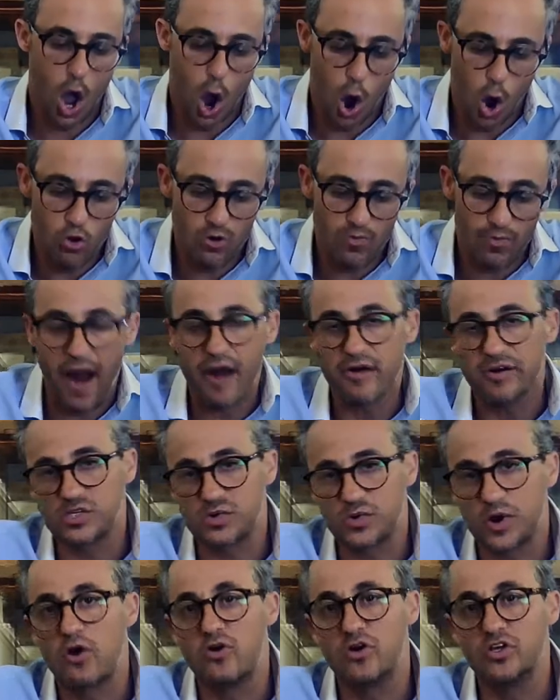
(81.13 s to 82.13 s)
Oak barrels
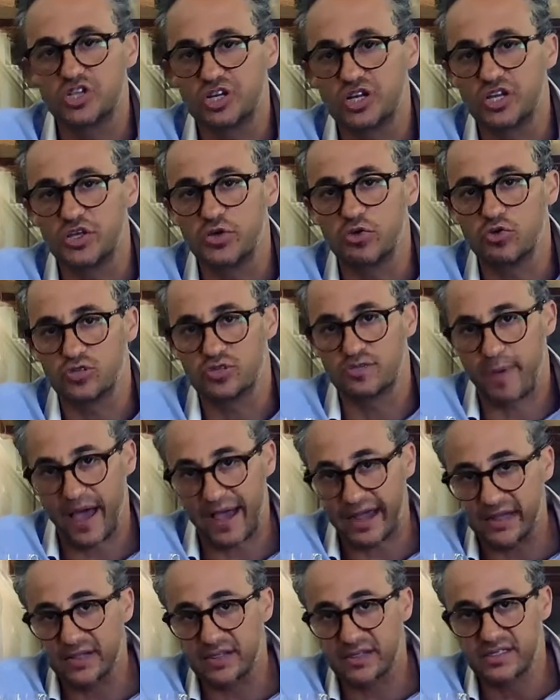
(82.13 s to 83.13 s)
were originally used
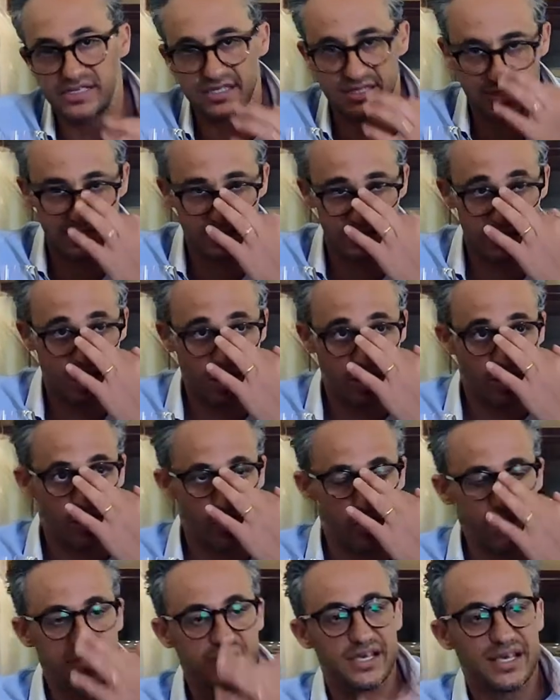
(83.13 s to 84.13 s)
back in the
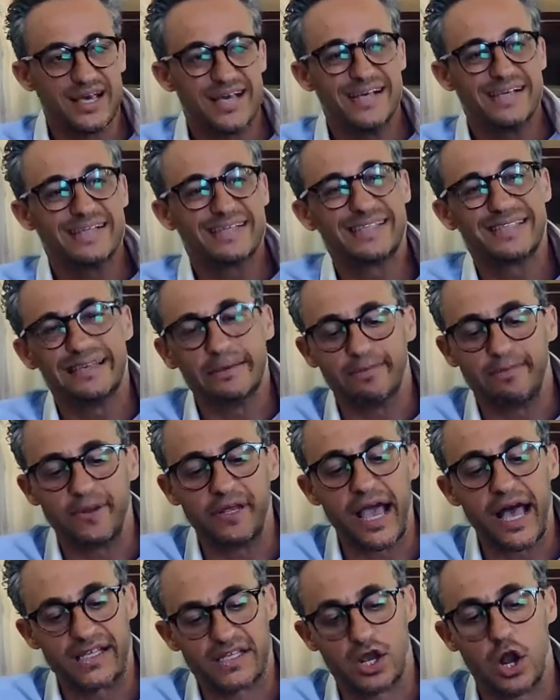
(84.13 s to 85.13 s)
1600s
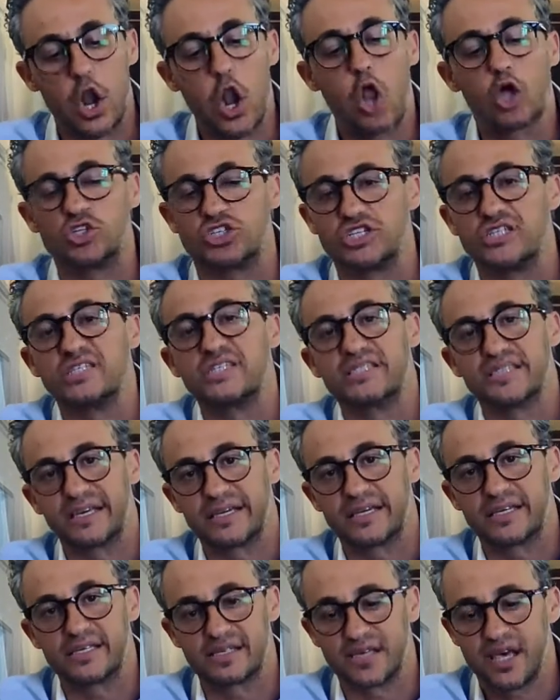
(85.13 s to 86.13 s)
simply as a
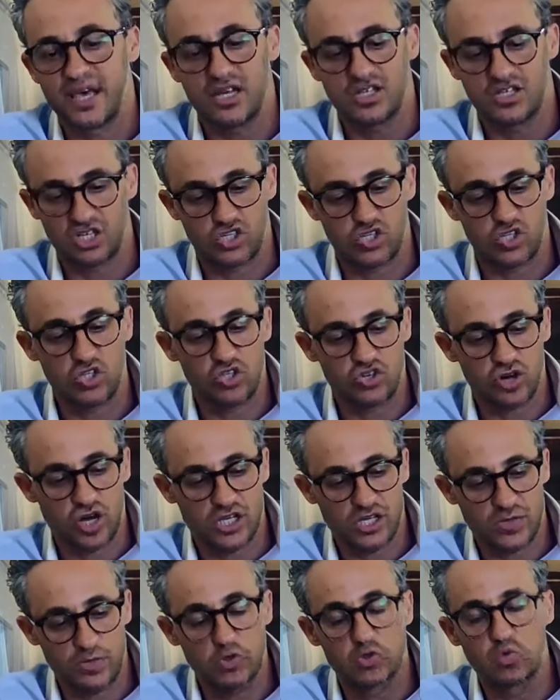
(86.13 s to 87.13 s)
logistics, just to
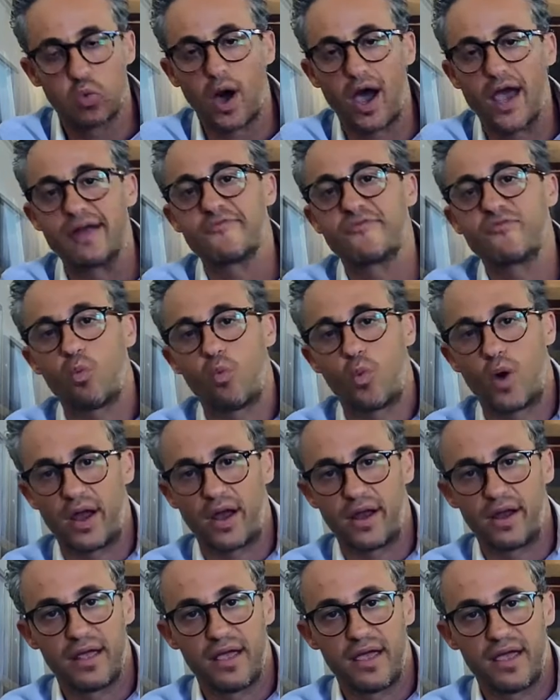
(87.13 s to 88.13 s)
transport wine from
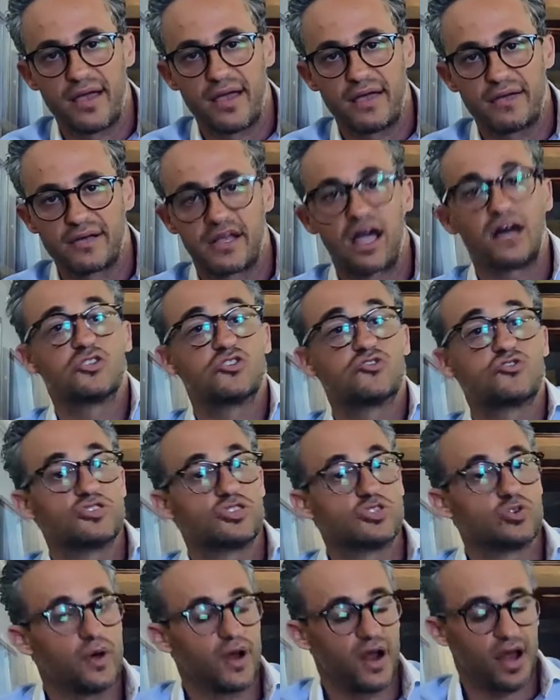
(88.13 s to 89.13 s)
one country
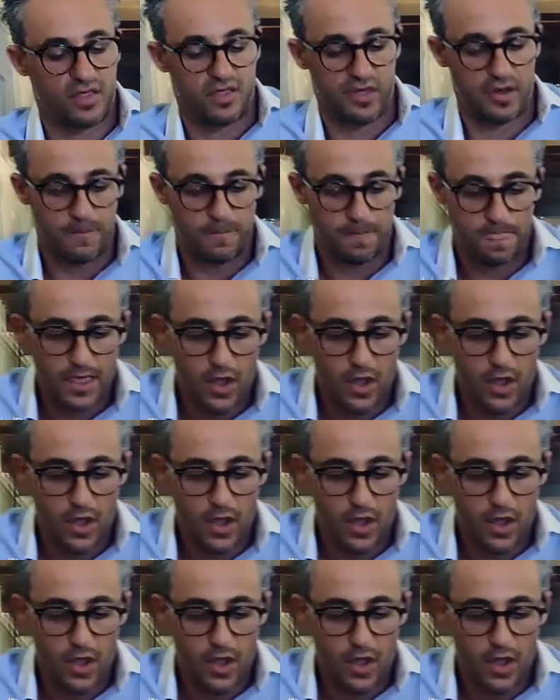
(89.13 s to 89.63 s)
to another.